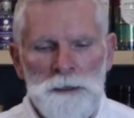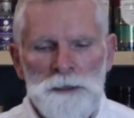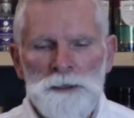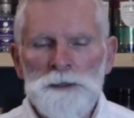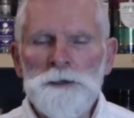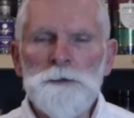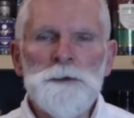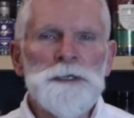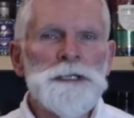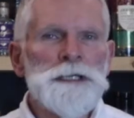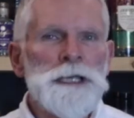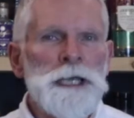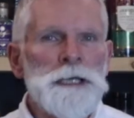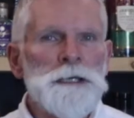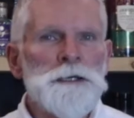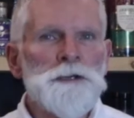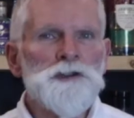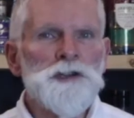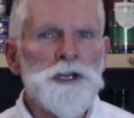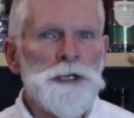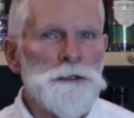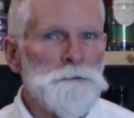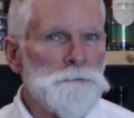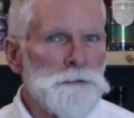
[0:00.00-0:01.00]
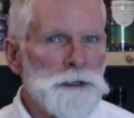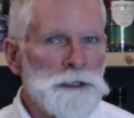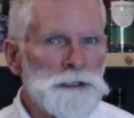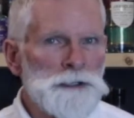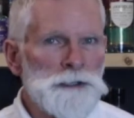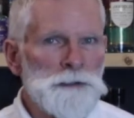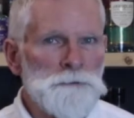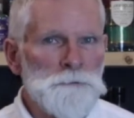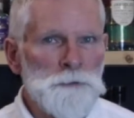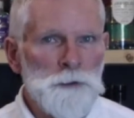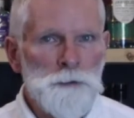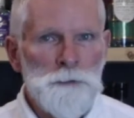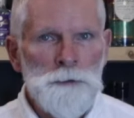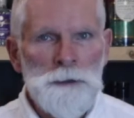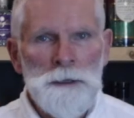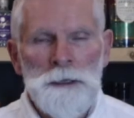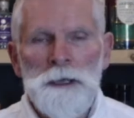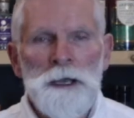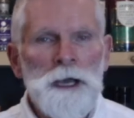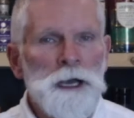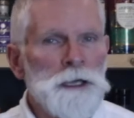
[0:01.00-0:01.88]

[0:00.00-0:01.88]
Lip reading: to attend a gin festival,